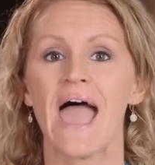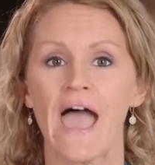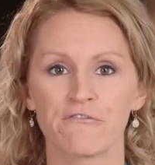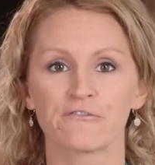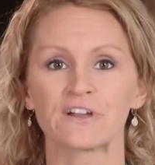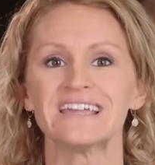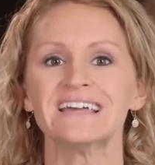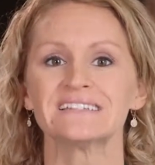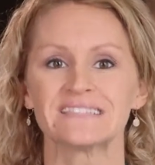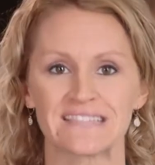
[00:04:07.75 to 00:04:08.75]
every
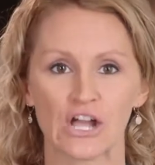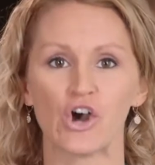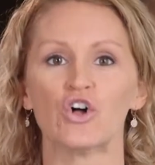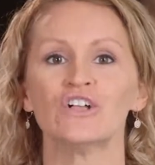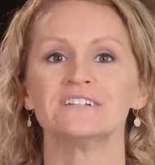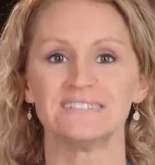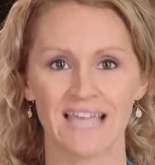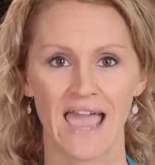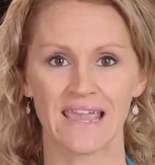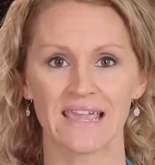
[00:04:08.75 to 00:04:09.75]
single
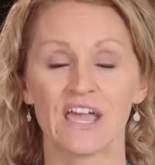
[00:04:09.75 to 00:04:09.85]
day.